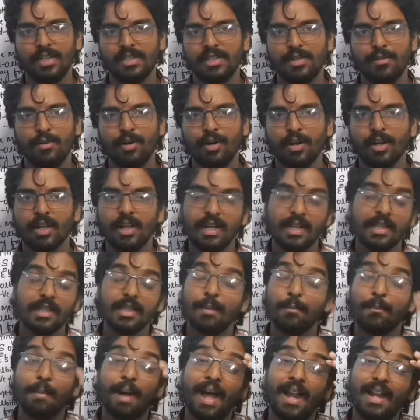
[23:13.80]
what? The
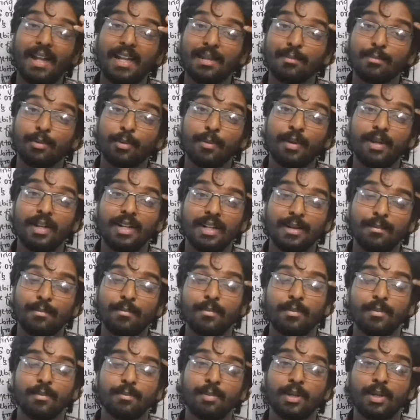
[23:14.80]
magnetic
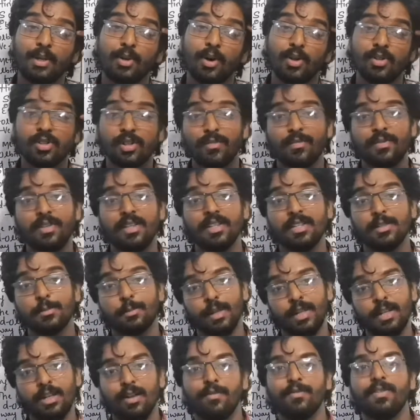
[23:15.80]
momentum because of the
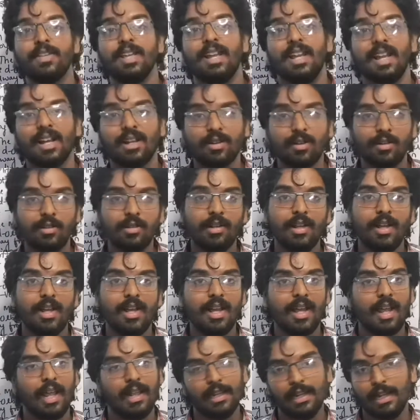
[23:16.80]
spin of the electron,
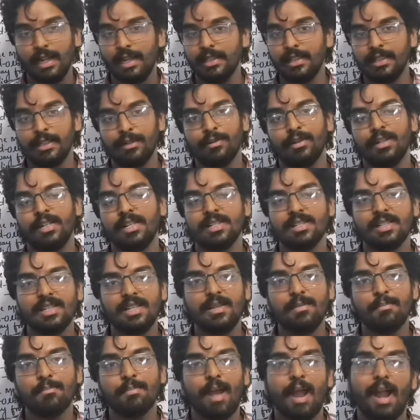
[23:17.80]
and another one is
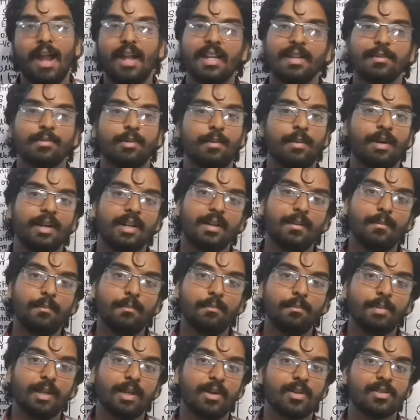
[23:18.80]
the magnetic
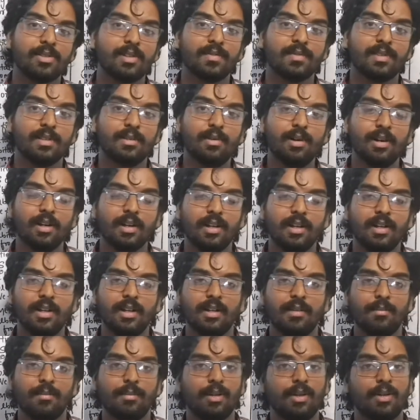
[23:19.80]
momentum because of the
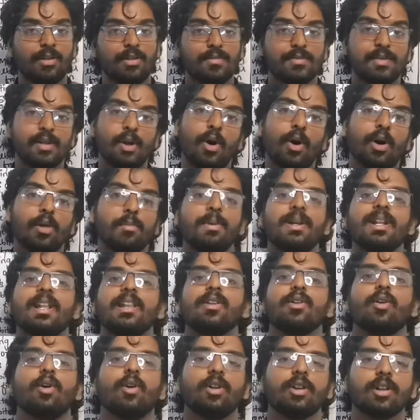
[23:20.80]
what? Because of the orbital
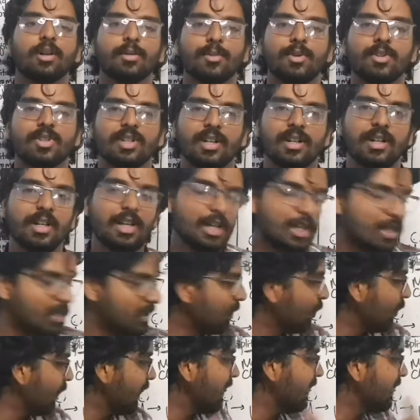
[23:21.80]
contribution.
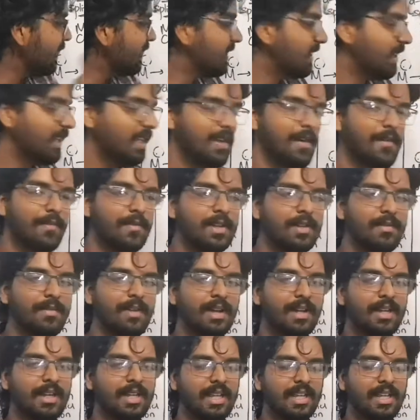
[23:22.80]
So in CFT we
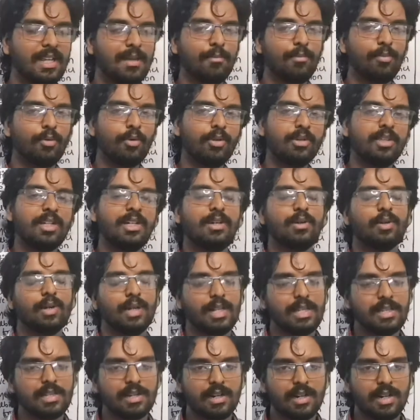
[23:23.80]
are taking both into
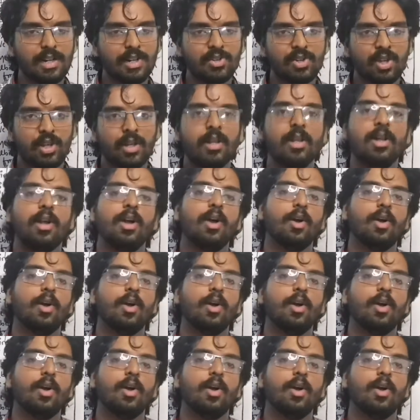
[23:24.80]
consideration.